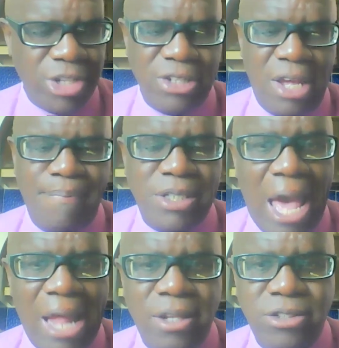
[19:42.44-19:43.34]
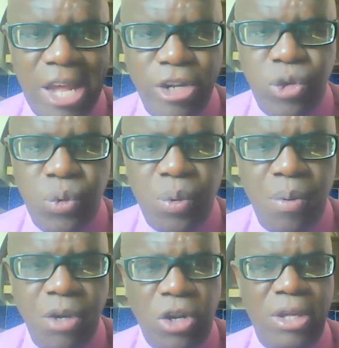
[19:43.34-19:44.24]
his name, but I'll tell you,
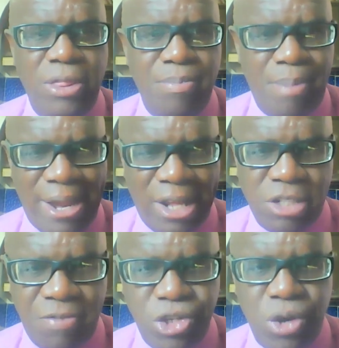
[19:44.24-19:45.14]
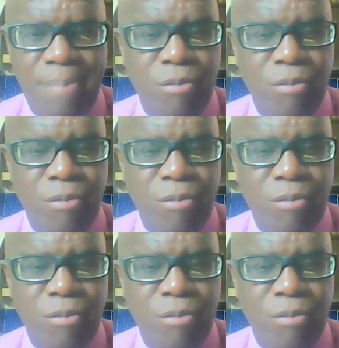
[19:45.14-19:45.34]
in my next video,